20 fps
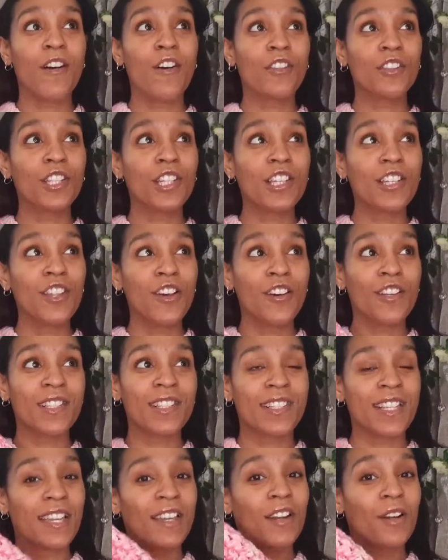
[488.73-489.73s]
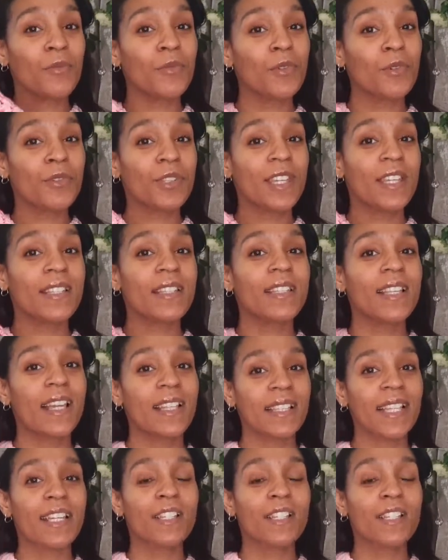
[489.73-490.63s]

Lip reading: On the last day I wore this, and